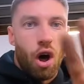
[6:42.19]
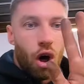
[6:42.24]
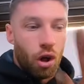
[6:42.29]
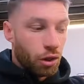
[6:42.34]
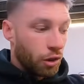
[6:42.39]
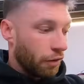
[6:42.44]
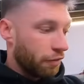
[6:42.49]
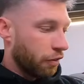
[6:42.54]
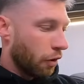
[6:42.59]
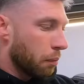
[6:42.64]

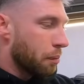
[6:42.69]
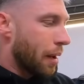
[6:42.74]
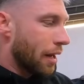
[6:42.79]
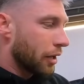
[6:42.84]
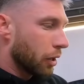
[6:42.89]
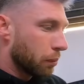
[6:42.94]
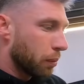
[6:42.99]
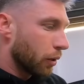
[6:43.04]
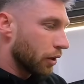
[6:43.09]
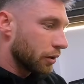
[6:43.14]
foot
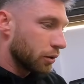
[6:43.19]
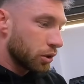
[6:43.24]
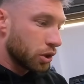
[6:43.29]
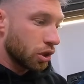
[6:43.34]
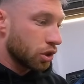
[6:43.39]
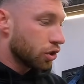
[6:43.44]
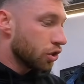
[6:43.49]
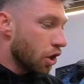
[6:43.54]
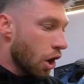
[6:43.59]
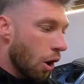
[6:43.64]
pedal, but there was
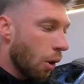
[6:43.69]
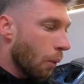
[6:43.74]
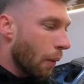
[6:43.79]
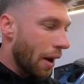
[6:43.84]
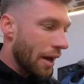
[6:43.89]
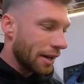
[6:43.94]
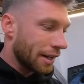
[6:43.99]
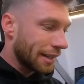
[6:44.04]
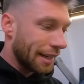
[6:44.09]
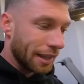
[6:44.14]
just no
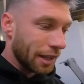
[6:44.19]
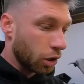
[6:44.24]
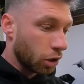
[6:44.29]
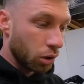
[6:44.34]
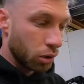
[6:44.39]
way I could get the